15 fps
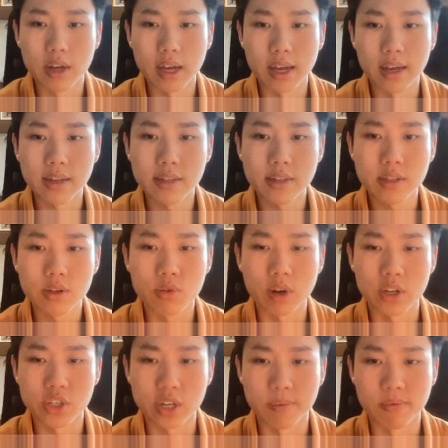
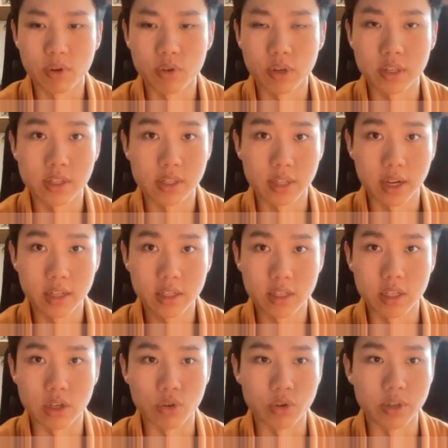crankshaft rotates 90
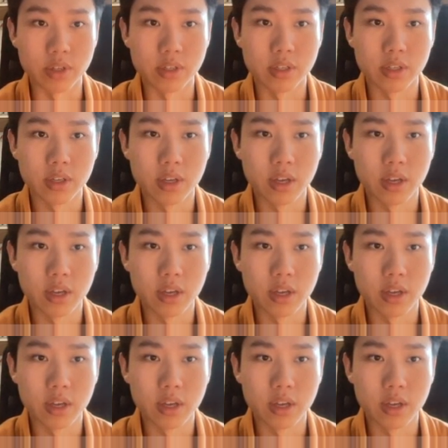degrees,